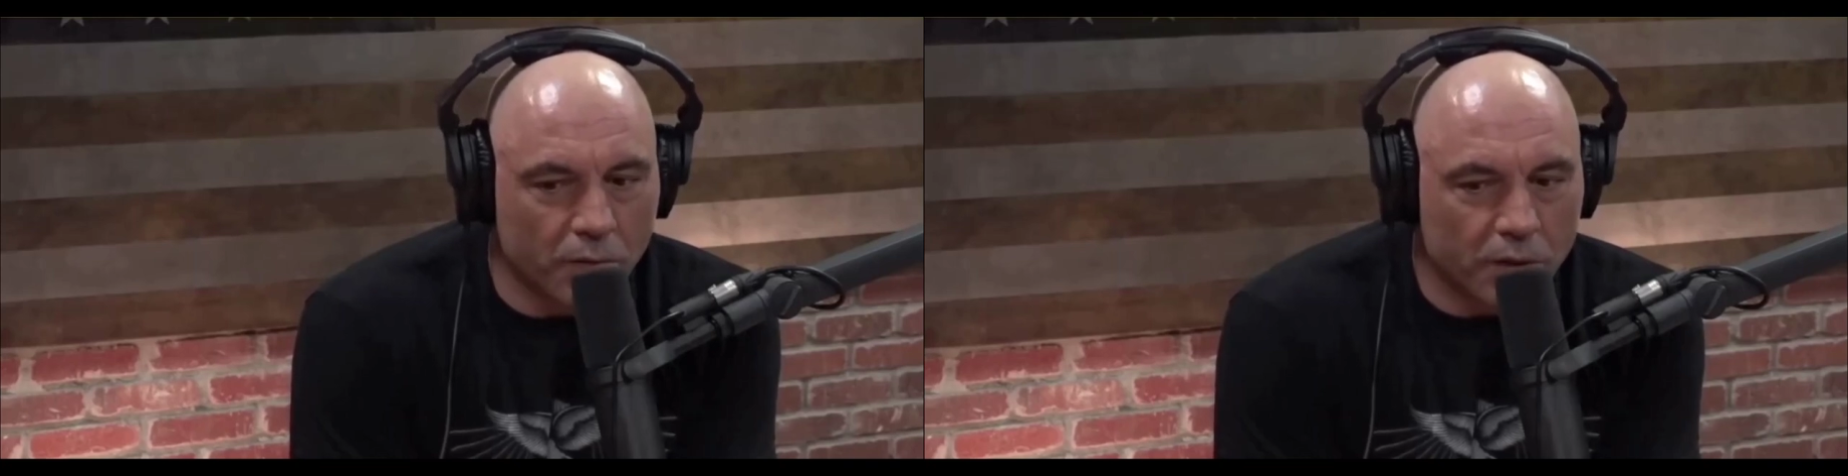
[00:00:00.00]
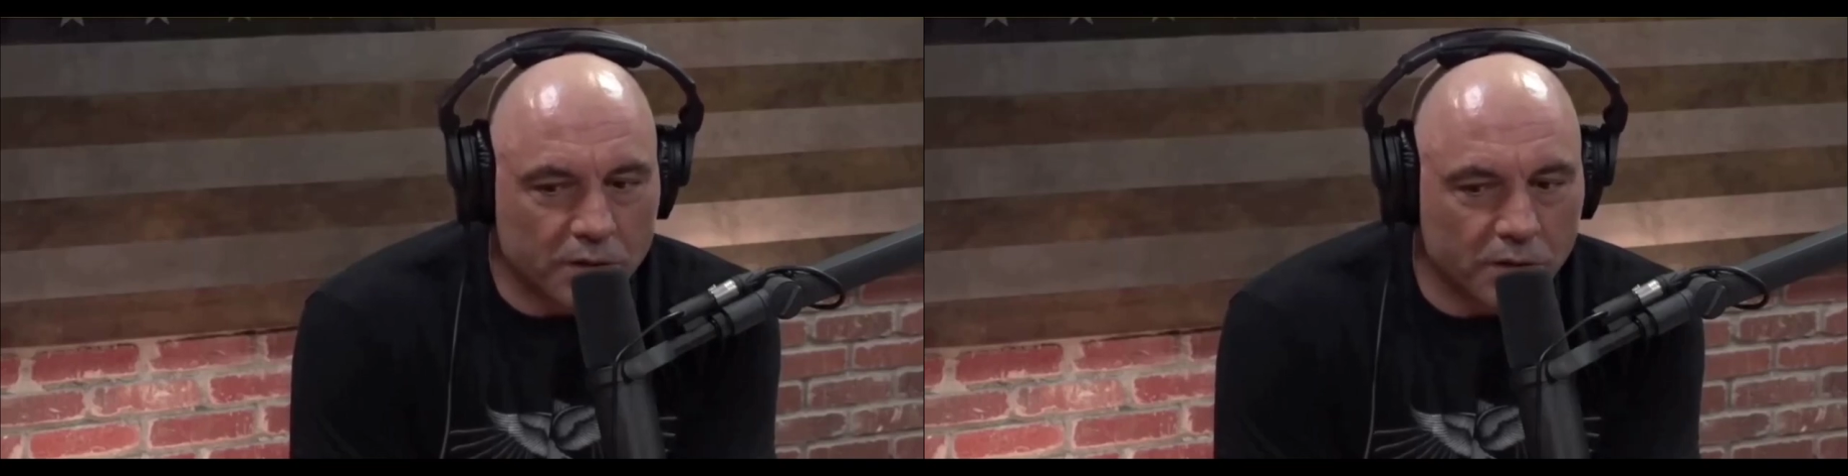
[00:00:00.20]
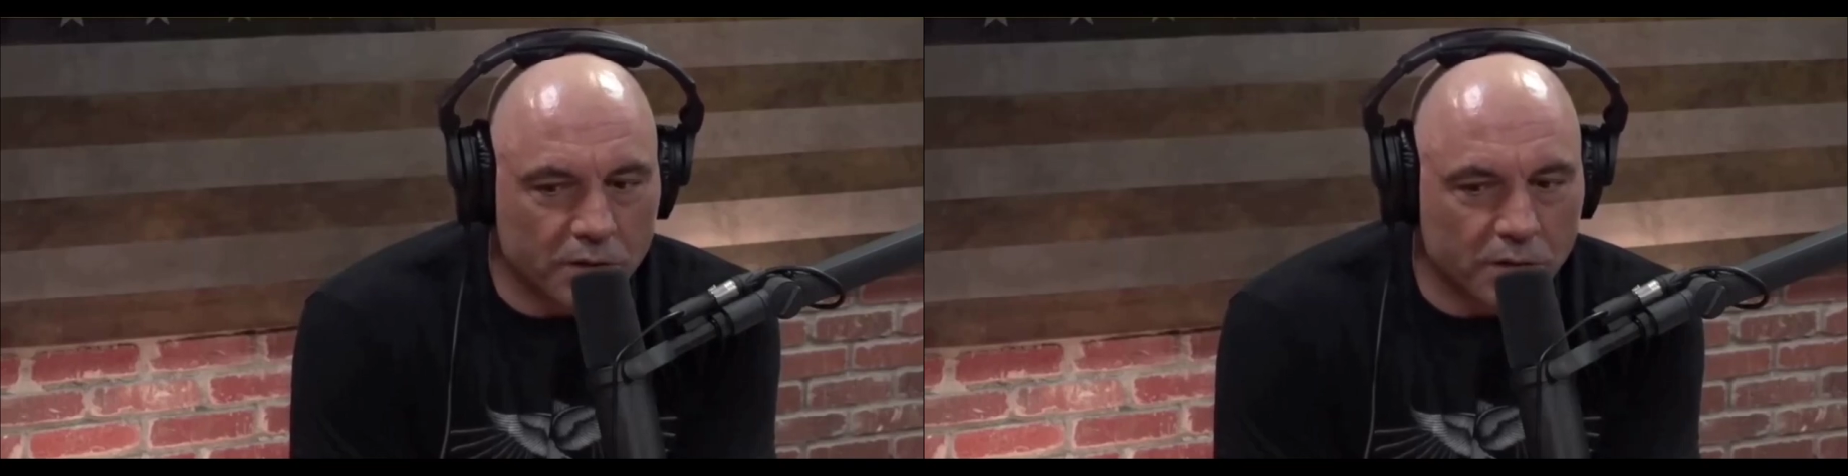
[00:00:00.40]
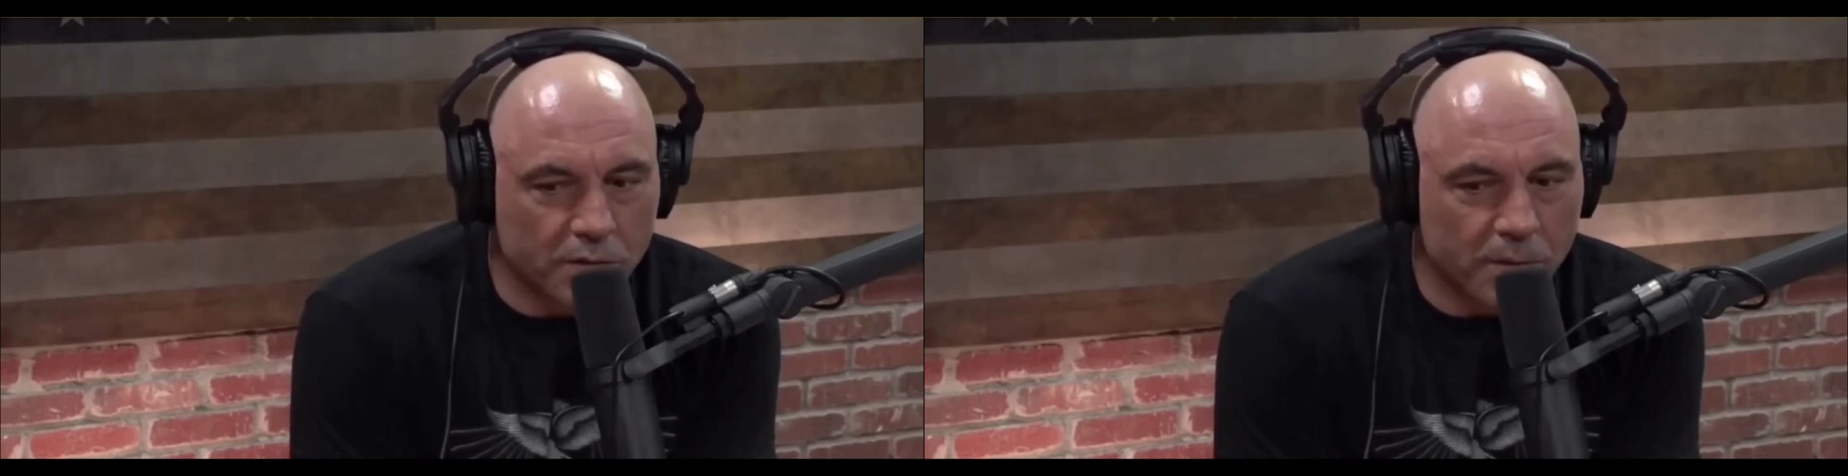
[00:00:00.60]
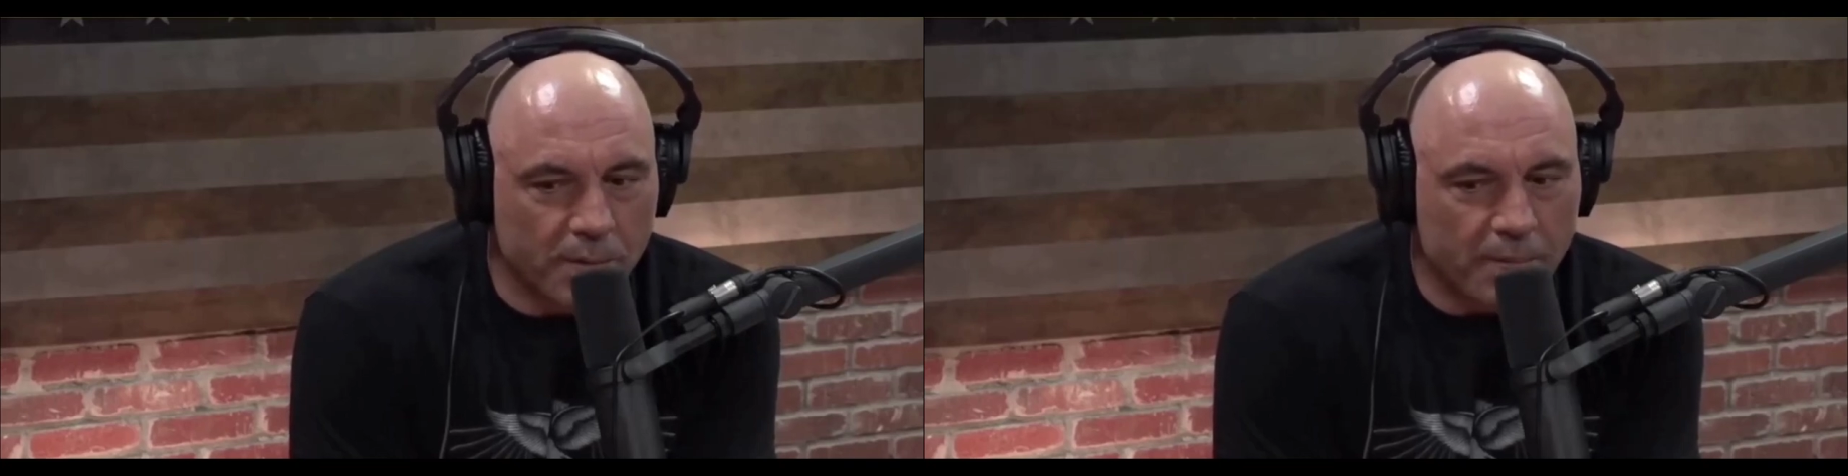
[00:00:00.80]
resources
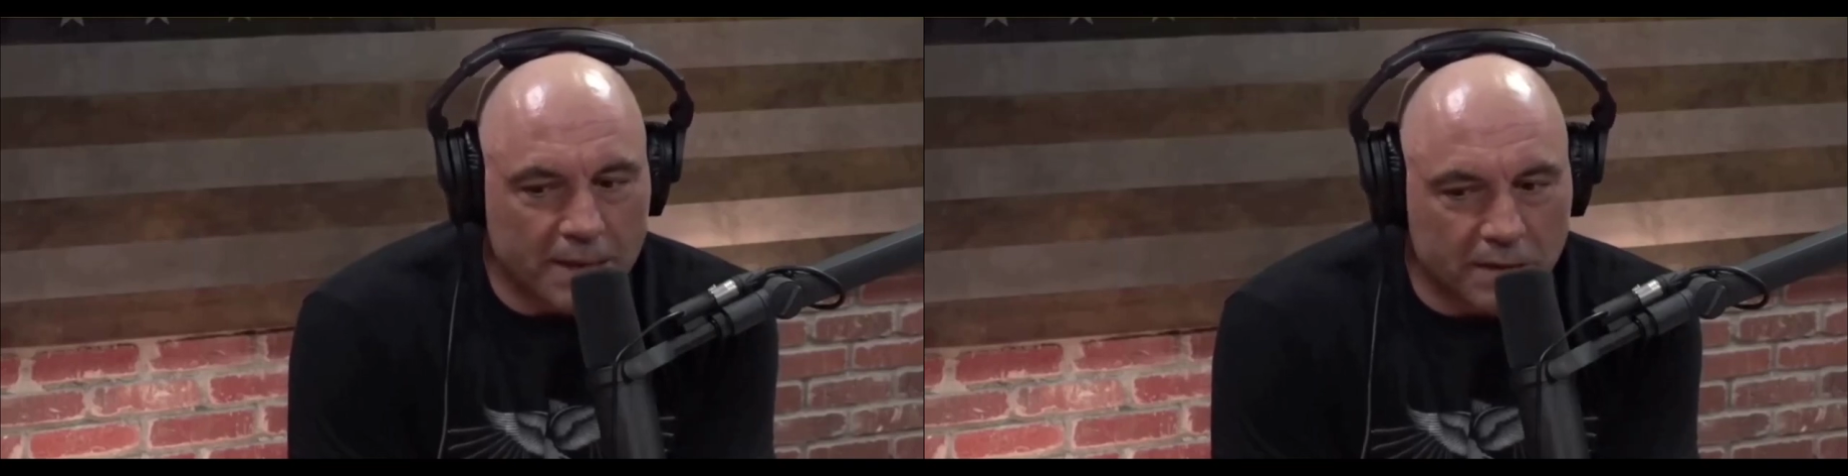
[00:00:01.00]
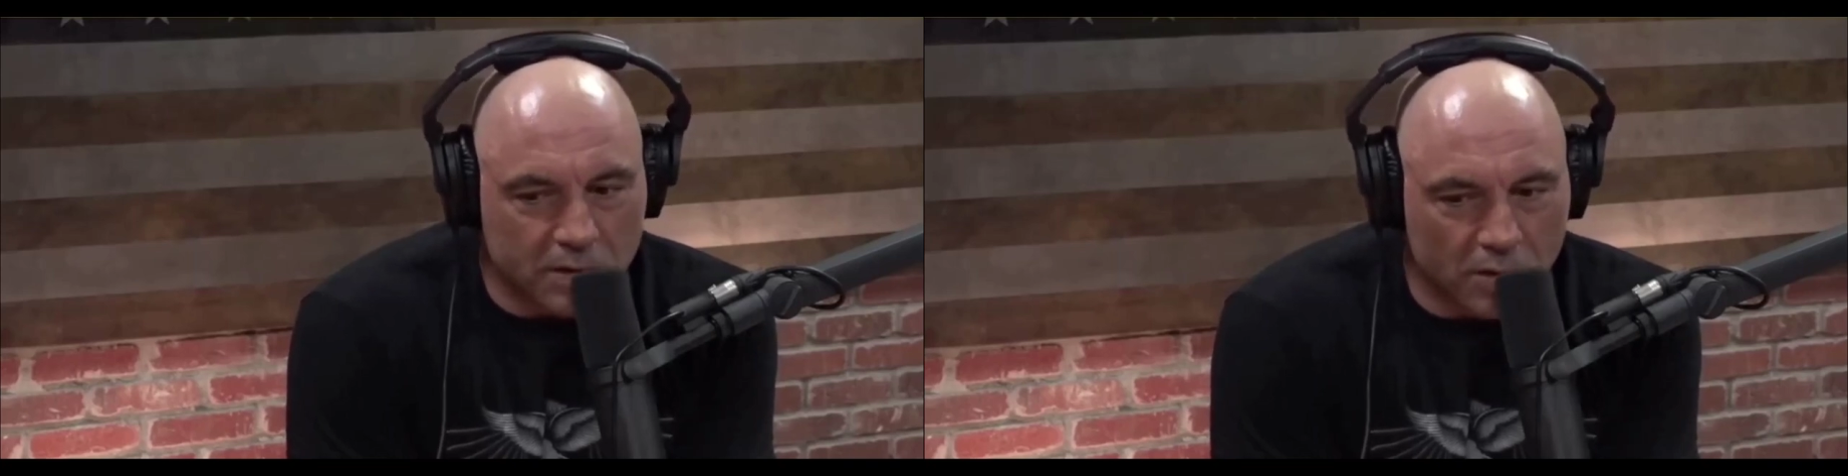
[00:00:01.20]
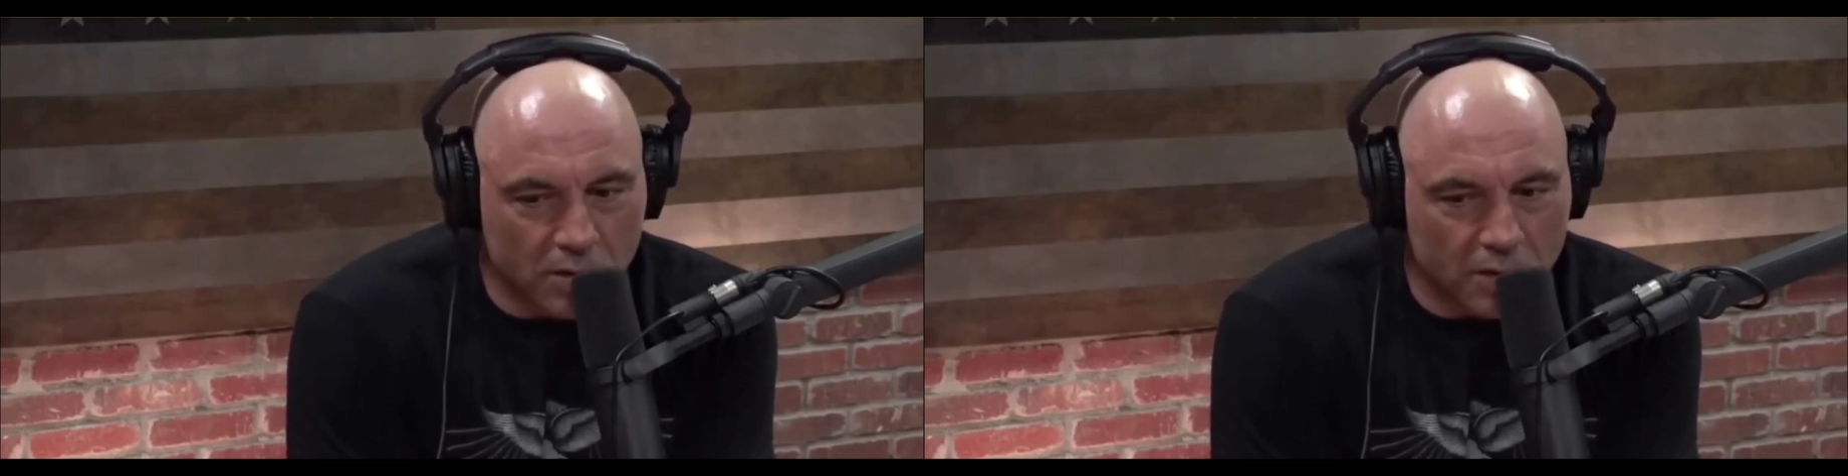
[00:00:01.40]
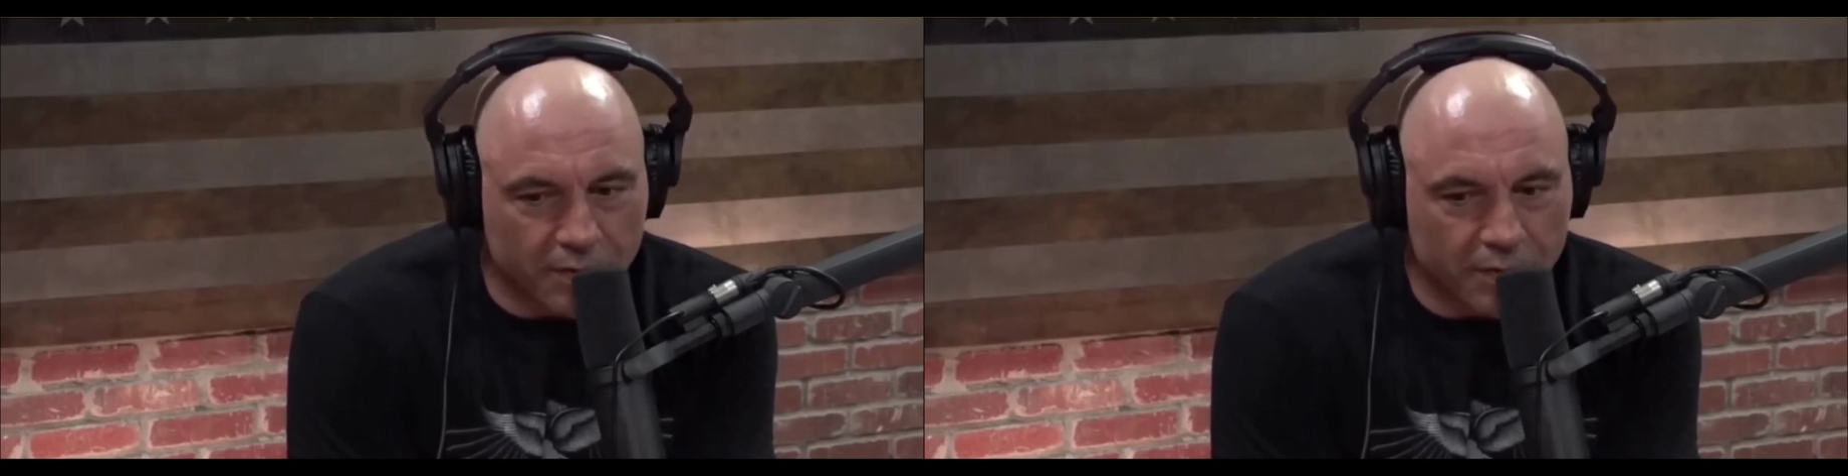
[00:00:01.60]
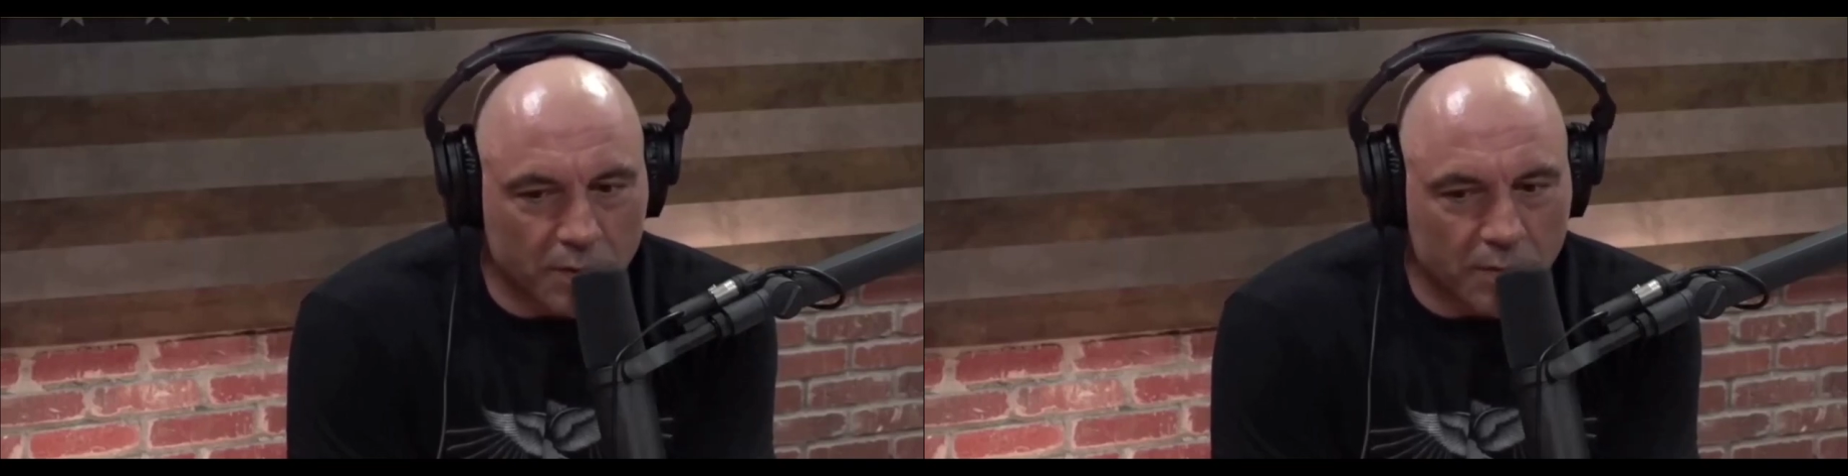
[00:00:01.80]
would be best
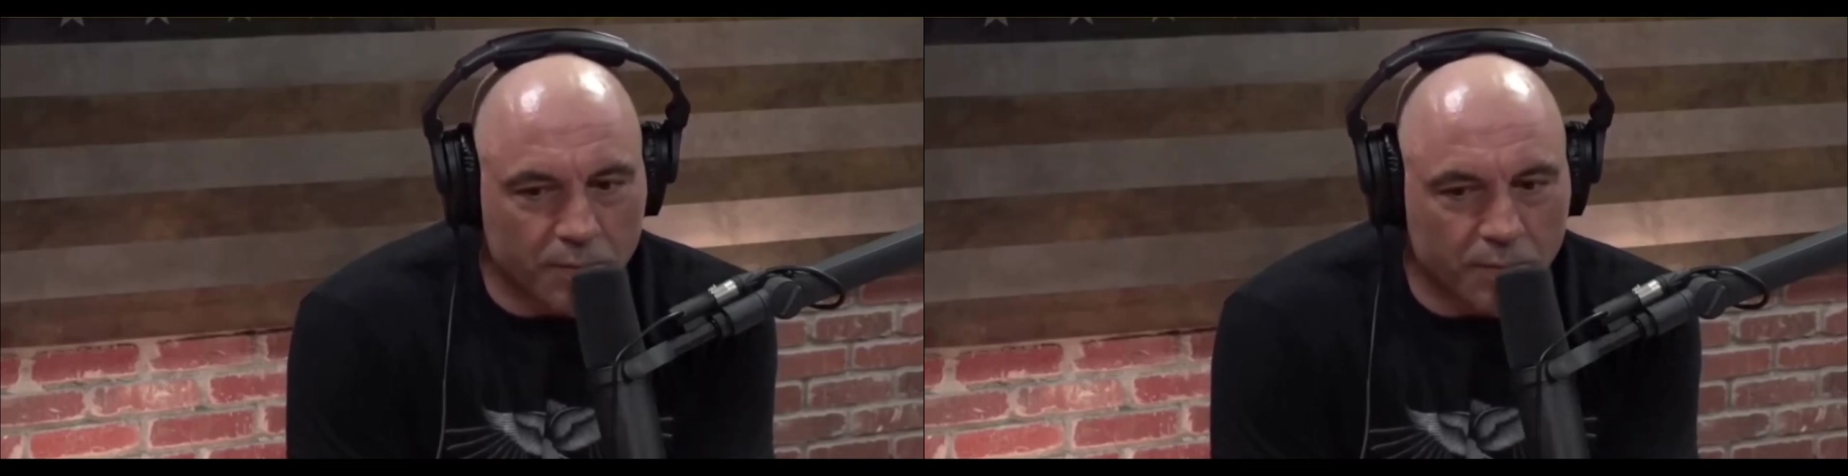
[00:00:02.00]
served